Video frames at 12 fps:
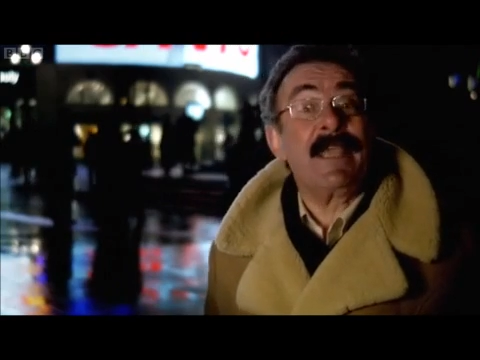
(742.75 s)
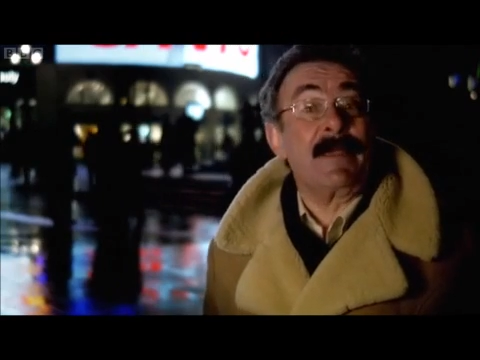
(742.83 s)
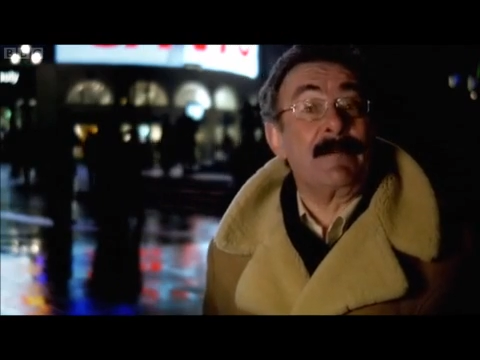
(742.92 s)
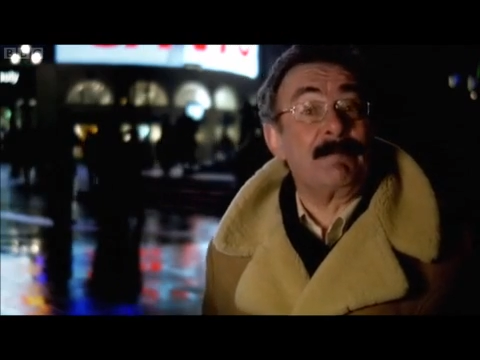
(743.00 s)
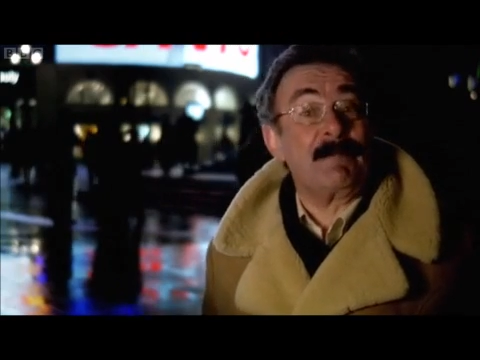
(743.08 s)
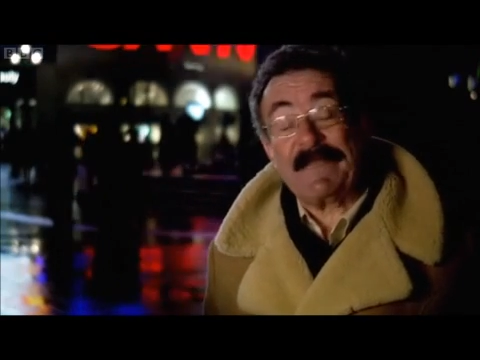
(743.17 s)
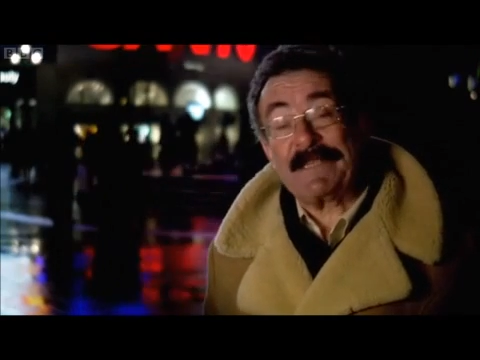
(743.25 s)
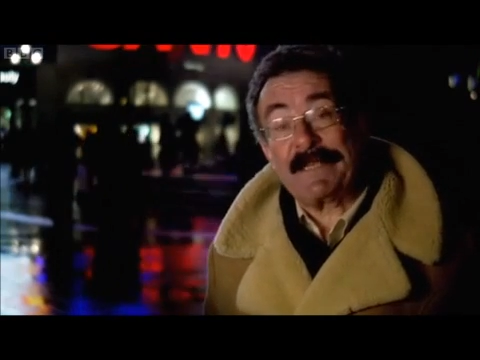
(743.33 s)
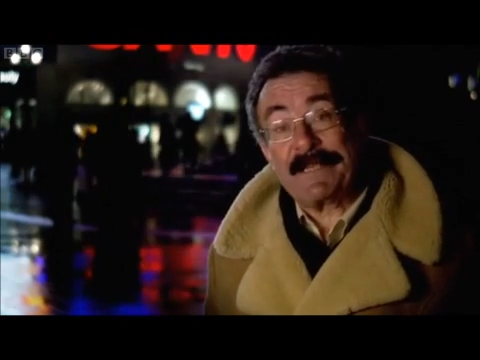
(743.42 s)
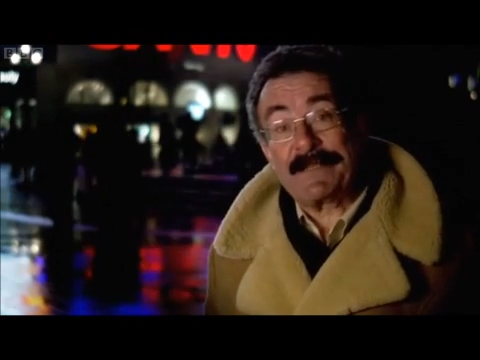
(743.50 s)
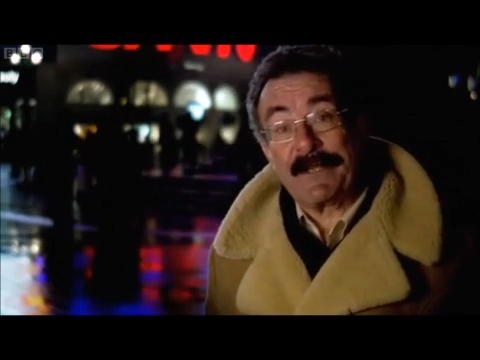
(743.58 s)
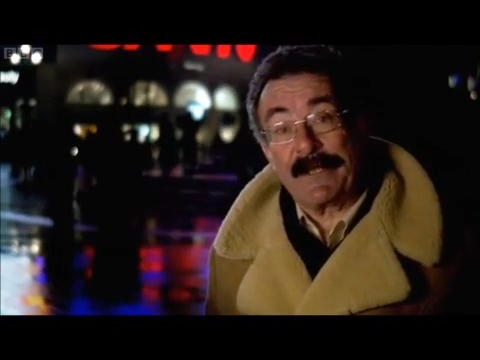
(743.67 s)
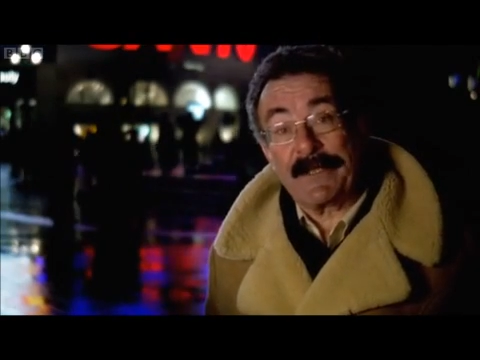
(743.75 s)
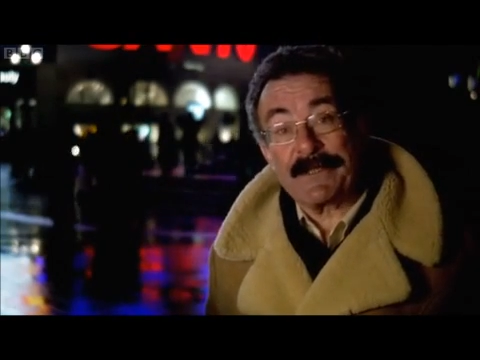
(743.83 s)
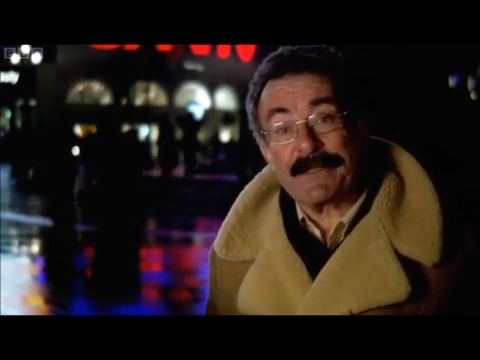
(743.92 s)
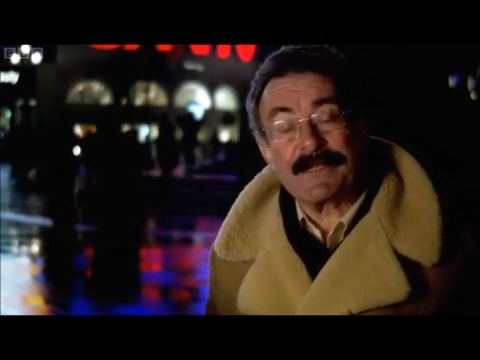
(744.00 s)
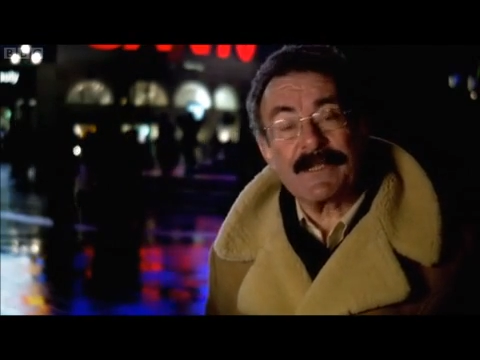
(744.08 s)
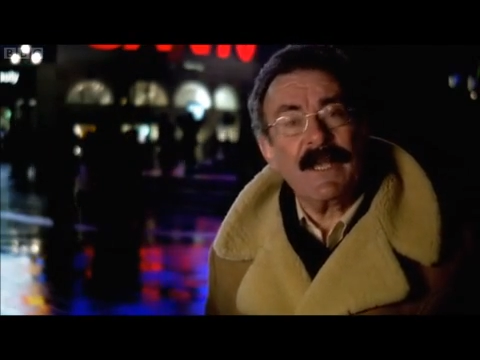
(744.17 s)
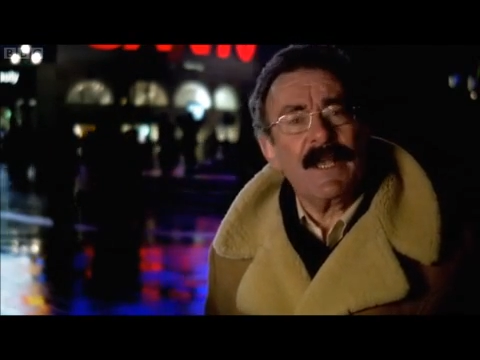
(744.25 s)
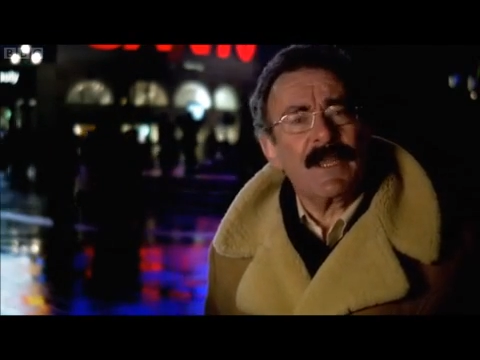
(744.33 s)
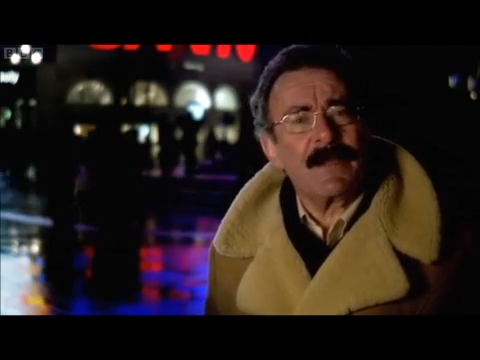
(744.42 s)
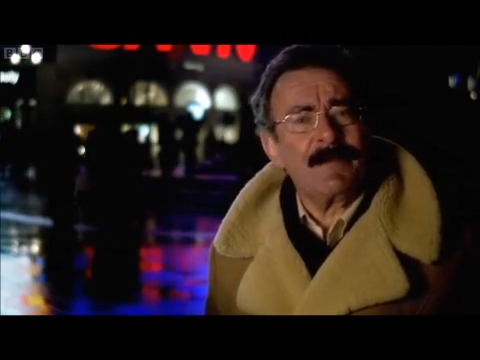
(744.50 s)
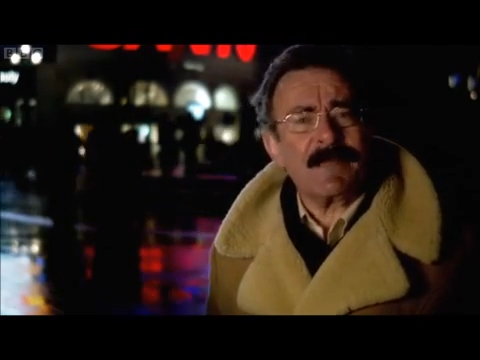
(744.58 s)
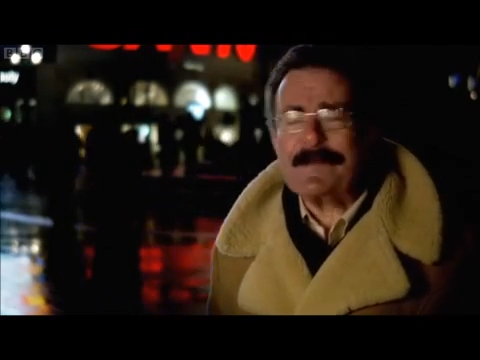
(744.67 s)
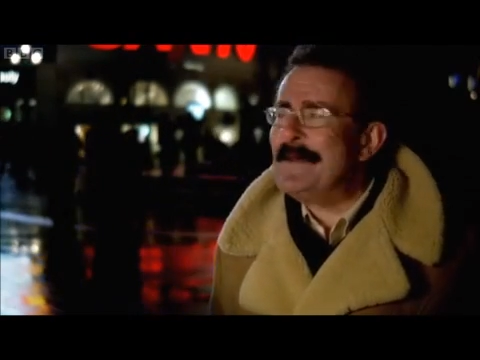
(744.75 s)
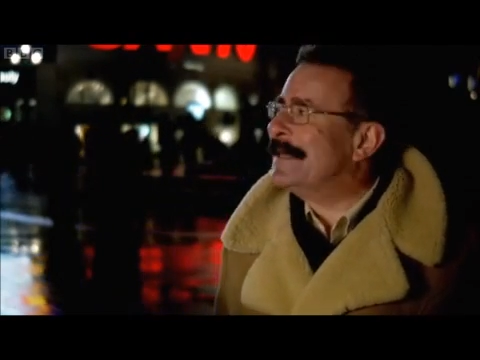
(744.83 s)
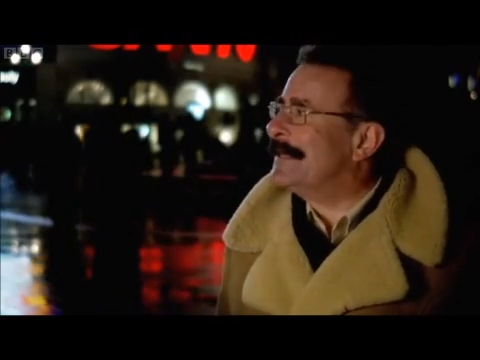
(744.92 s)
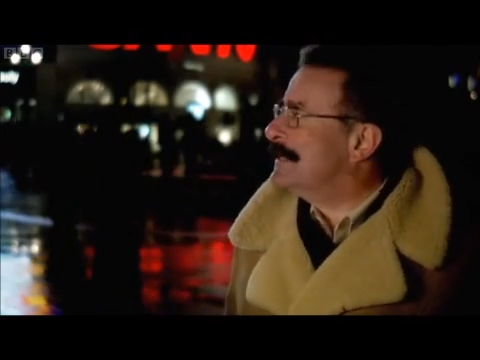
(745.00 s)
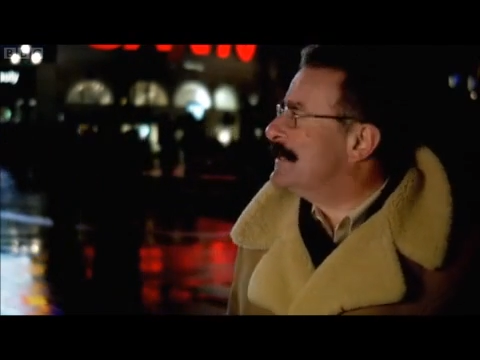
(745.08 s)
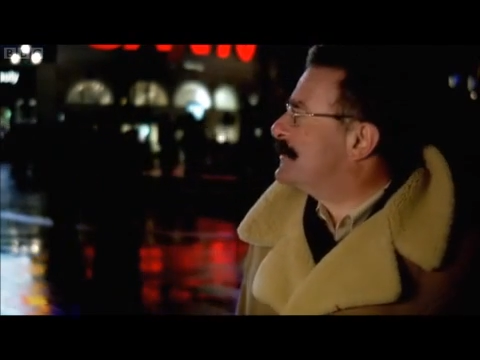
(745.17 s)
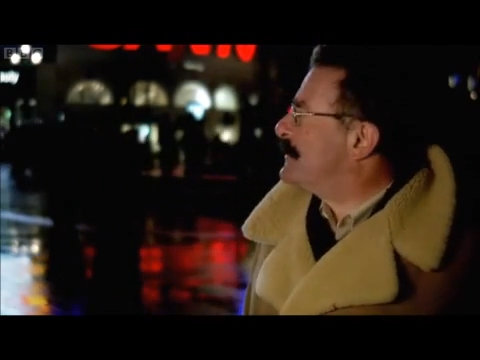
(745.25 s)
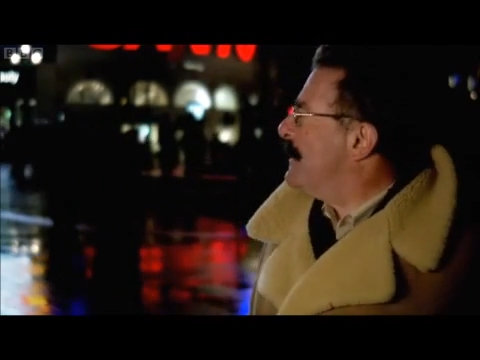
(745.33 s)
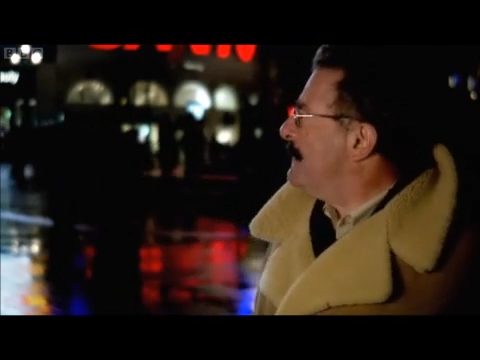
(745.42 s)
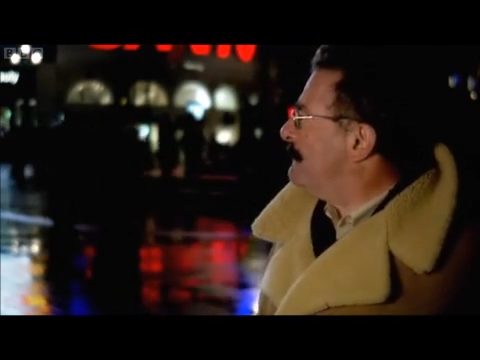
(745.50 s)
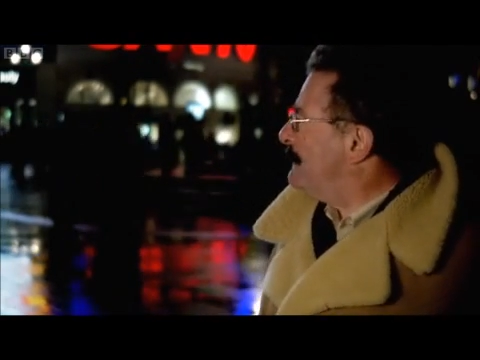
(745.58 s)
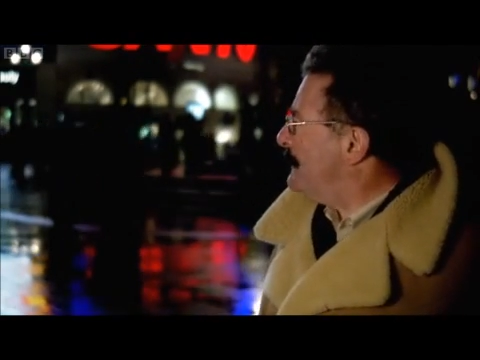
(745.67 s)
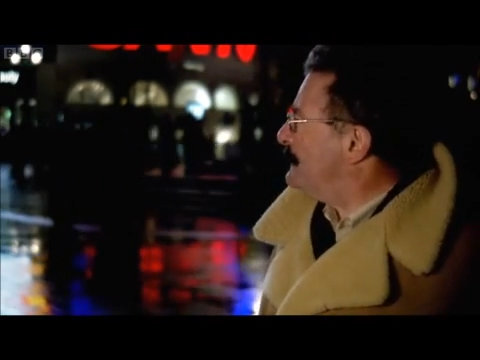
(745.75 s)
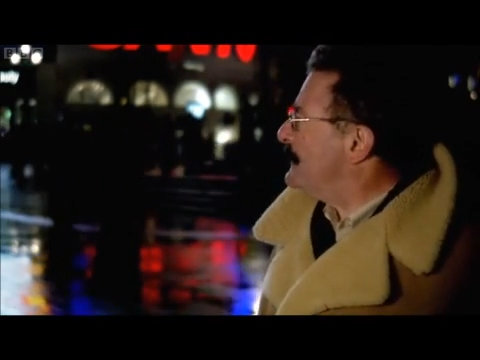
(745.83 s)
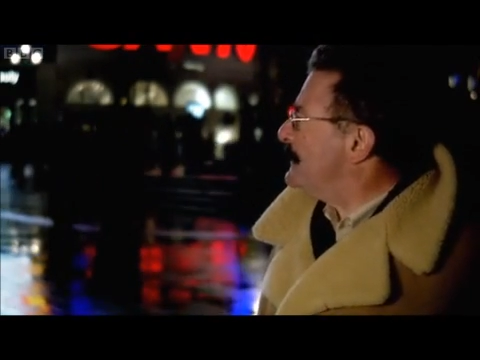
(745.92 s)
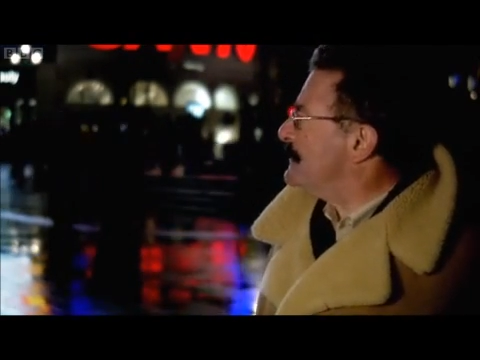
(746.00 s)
in Piccadilly Circus, there must be at least 50